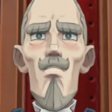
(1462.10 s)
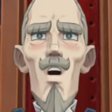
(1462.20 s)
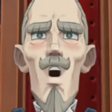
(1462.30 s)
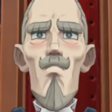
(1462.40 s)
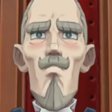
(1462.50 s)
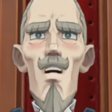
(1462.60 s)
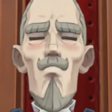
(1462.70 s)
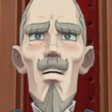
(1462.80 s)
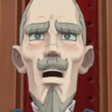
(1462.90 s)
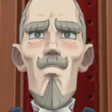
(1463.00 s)
Took a belly
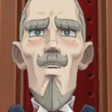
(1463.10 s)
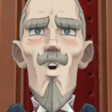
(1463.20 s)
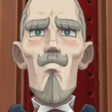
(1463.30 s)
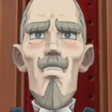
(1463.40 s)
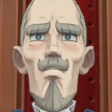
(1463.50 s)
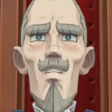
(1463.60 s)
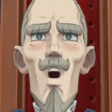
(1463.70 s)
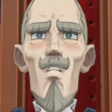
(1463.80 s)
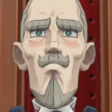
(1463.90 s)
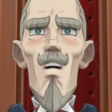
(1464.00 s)
bullet to the knee in the
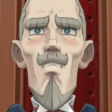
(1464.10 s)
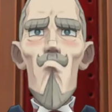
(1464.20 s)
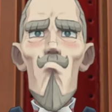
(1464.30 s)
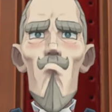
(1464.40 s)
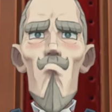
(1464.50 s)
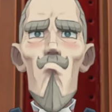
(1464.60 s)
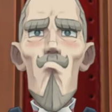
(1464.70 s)
Battle of Maiwan,